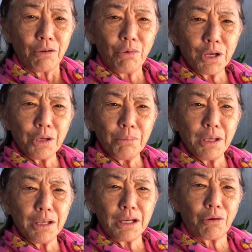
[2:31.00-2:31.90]
What do you
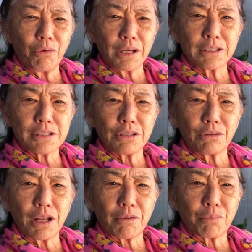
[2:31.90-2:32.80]
mean Hawaiians
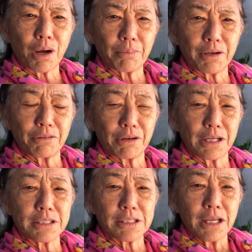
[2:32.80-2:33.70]
don't have property
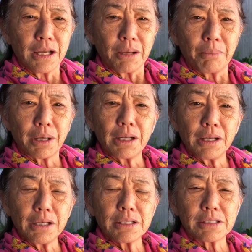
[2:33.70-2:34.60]
rights? But
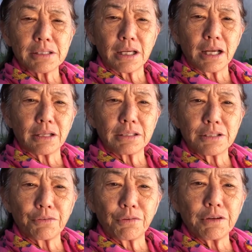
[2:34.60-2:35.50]
it is a
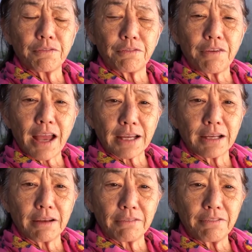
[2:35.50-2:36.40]
different
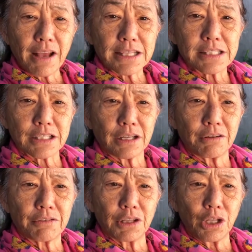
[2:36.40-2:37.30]
facet
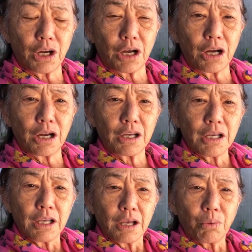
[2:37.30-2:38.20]
of the law
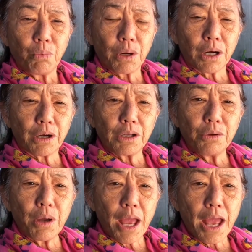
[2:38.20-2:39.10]
where
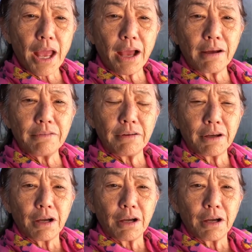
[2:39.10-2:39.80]
you have